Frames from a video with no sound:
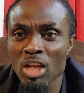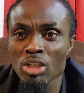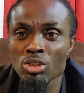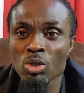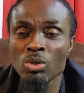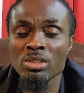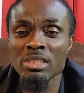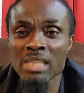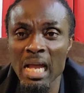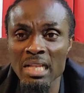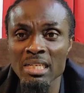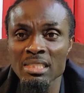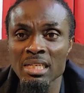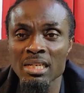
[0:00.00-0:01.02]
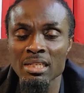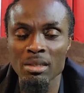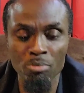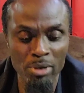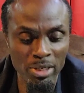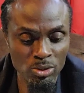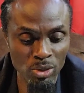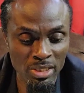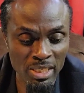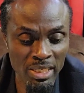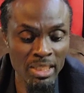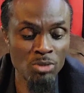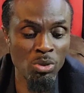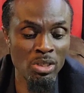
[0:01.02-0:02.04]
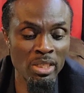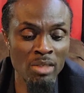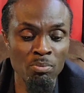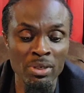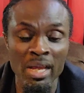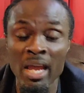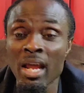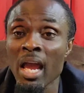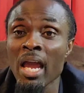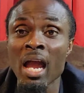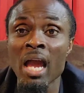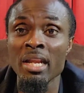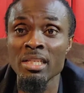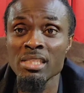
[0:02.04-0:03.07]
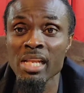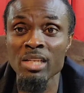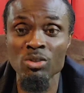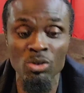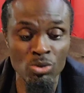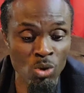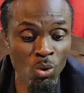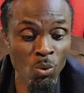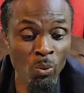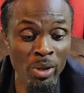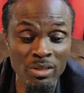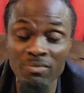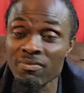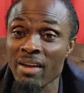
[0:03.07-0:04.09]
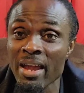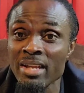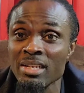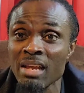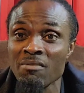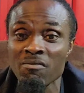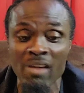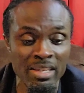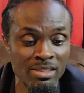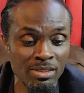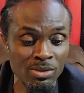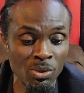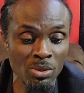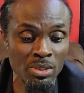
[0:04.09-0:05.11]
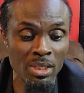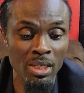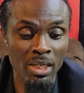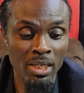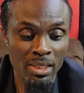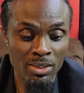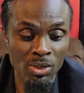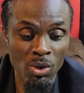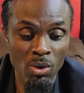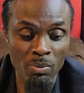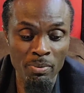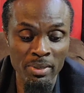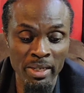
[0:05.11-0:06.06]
So that is another breakthrough. I think it was it, but I, I honestly I don't know where to find that advice note no.